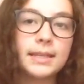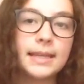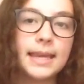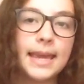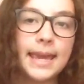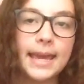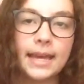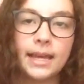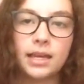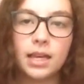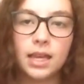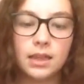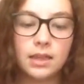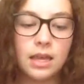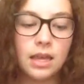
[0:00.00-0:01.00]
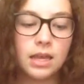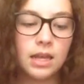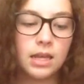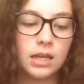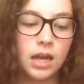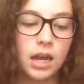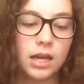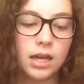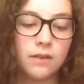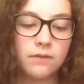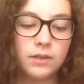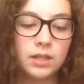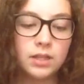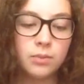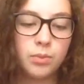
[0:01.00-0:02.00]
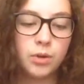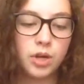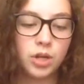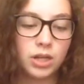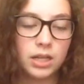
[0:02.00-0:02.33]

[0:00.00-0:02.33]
yeah. And then I have this book.